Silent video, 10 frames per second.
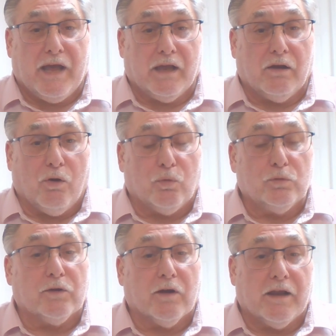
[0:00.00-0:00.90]
bag
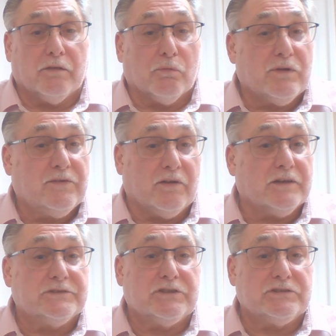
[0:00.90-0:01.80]
holder. And the reason
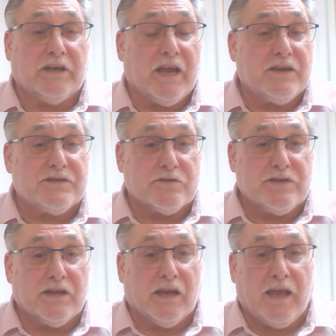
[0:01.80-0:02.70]
is in case
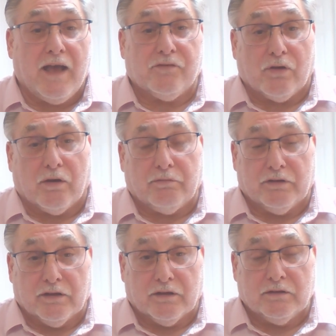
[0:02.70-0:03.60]
there's any cast off
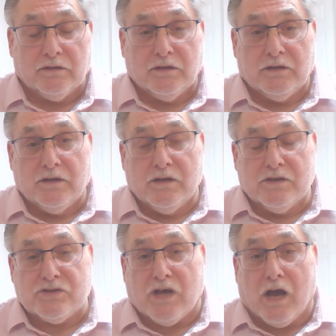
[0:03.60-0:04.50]
in the
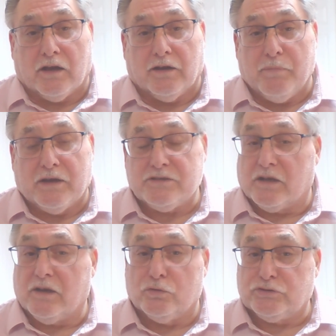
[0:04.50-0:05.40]
stock, it makes
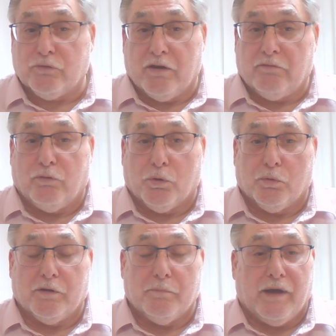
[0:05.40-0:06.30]
it go straight
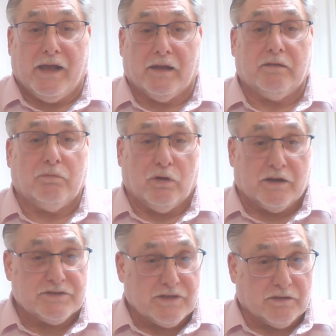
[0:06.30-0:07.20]
forward and back.
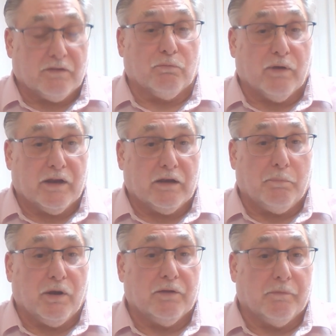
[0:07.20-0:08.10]
When I set the rig
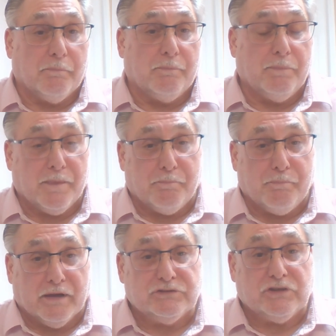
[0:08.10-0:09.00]
up on the
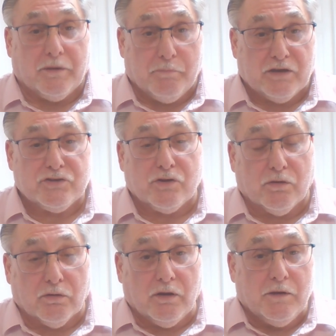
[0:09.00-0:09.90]
bench, I make
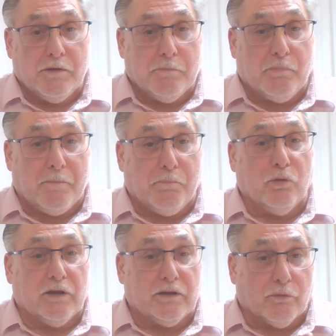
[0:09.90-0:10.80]
sure by
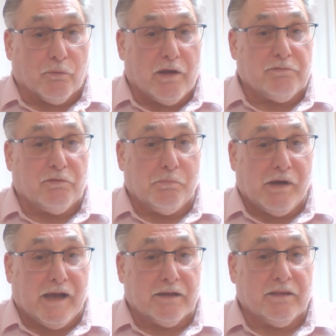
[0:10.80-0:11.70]
pulling the rifle
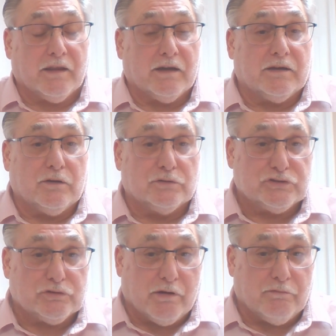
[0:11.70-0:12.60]
back that it goes
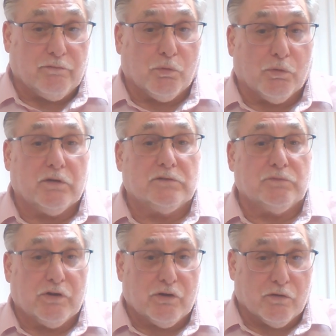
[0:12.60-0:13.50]
straight forward
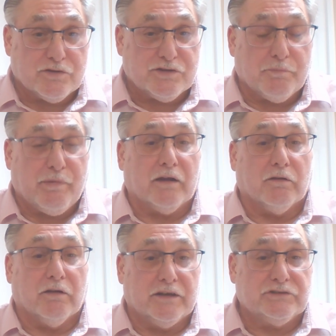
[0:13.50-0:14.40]
and returns to
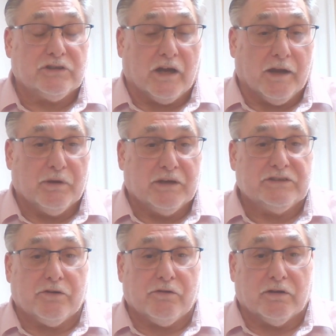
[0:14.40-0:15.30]
battery each time,
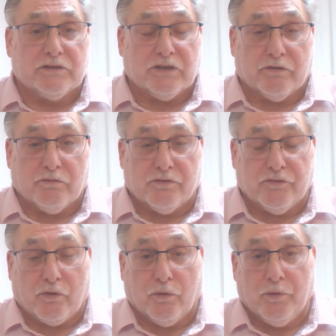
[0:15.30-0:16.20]
etc., etc.
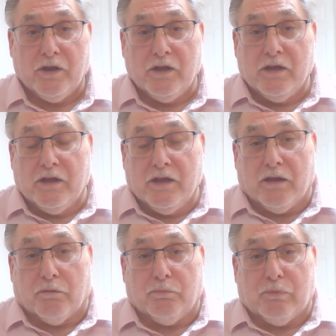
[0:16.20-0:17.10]
So
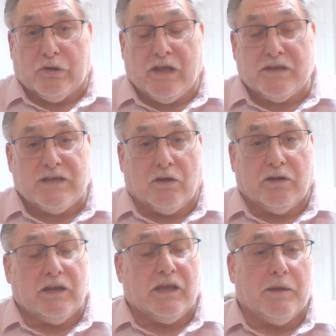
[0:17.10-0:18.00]
it takes
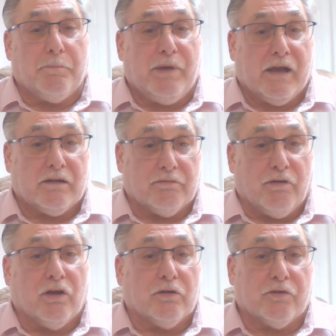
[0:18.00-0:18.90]
out any impact
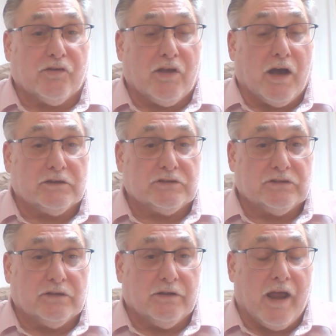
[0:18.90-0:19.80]
of hunter
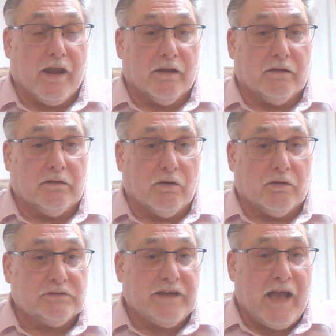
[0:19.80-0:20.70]
stocks
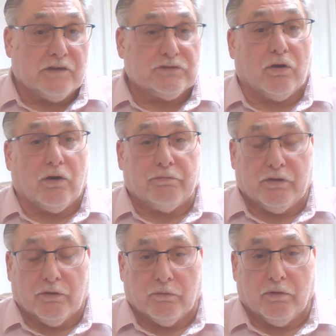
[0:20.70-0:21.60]
and cast off
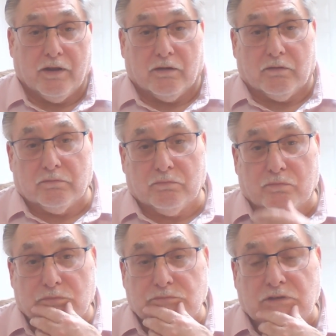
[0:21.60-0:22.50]
in a
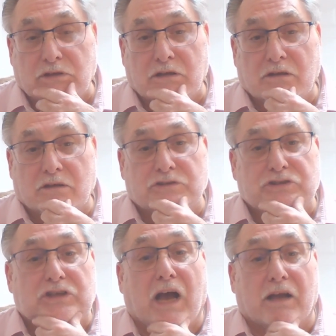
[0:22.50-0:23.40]

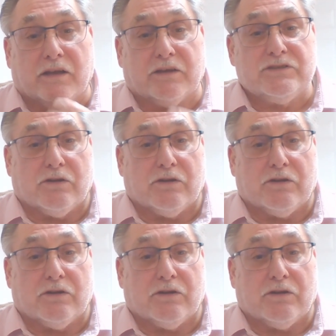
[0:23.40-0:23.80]
stock,